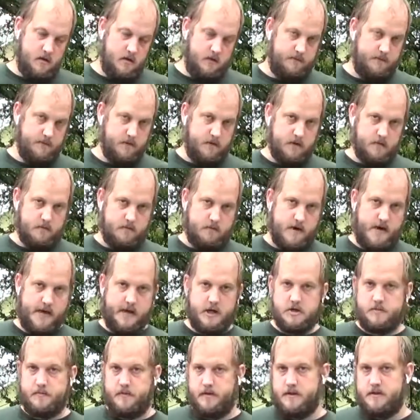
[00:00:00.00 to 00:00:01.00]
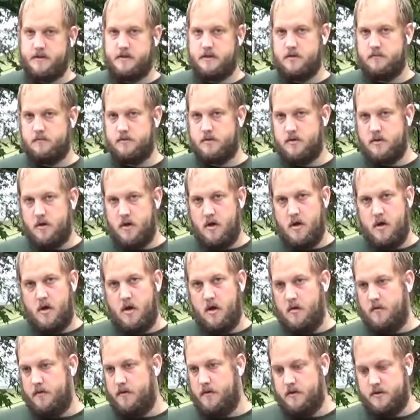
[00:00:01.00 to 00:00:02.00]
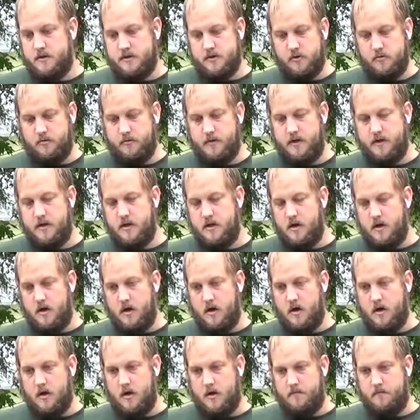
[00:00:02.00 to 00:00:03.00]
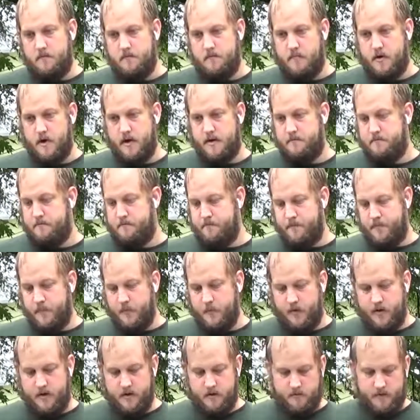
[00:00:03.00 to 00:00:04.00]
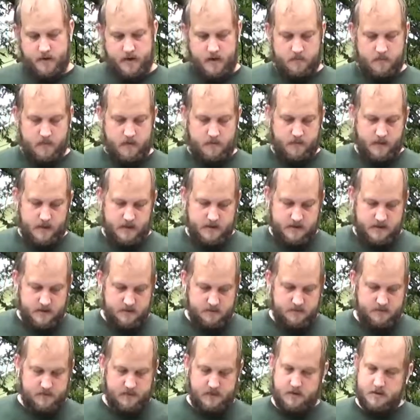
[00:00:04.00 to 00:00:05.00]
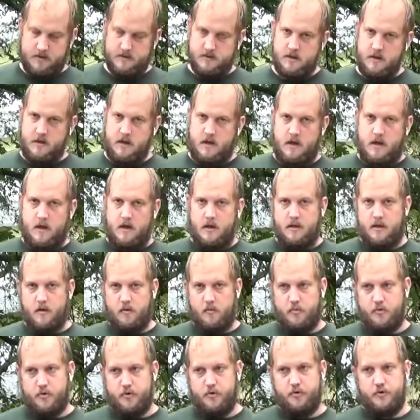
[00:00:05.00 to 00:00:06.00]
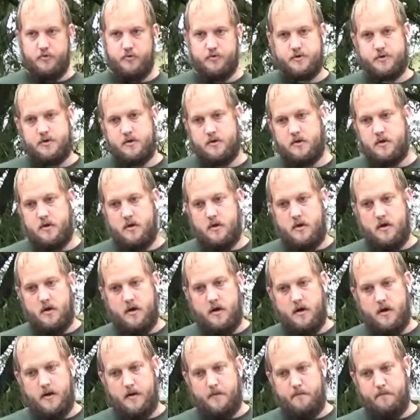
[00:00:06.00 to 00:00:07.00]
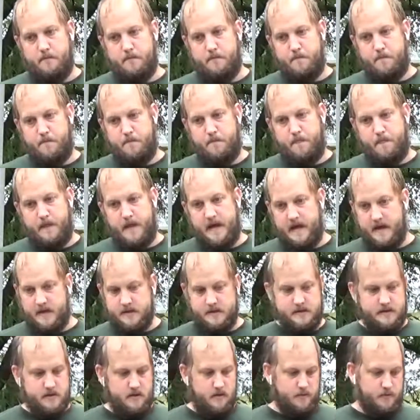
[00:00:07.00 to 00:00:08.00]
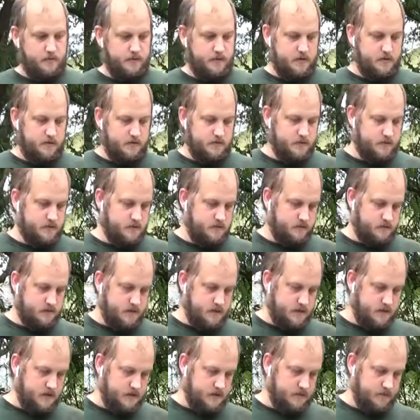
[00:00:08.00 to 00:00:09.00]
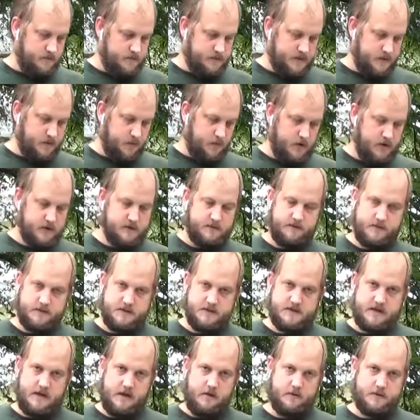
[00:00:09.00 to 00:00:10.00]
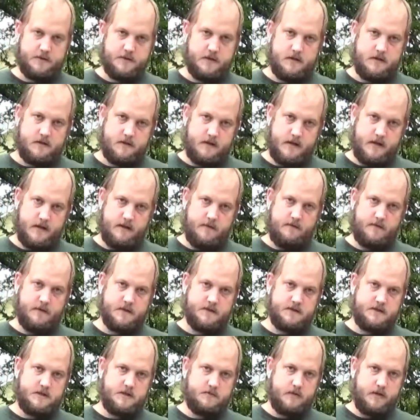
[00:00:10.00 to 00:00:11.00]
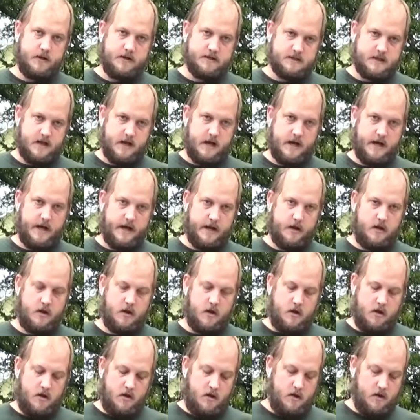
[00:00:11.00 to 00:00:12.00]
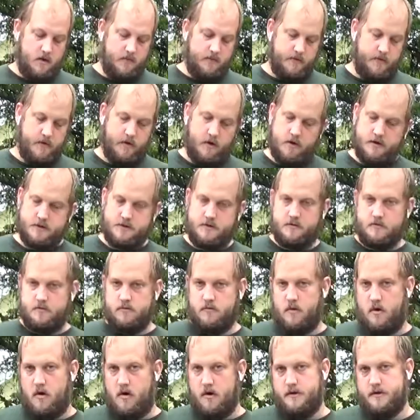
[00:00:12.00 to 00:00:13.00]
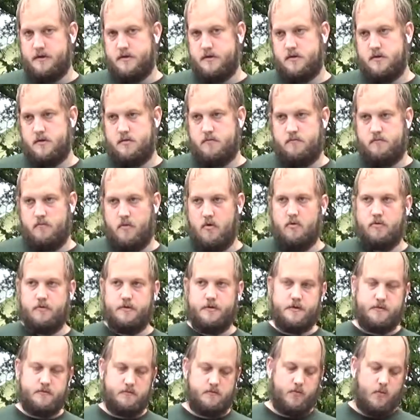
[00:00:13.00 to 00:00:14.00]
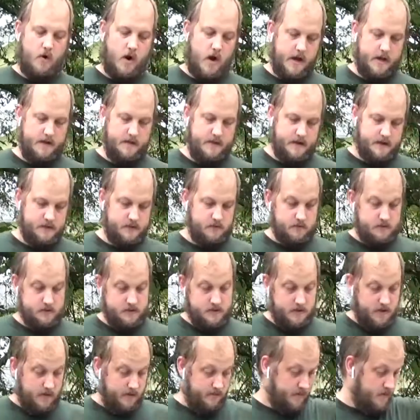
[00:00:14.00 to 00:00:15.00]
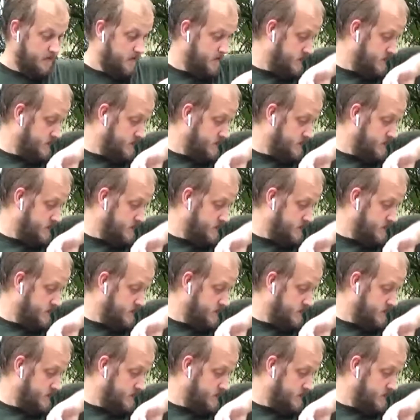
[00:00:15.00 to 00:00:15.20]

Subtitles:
If you can manage pine chips, then so be it. But we don't recommend pine chips because they'll produce ants. They'll produce somewhere else for the scale that affects these plants to hide. They'll also cause mold and rot and that sort of stuff.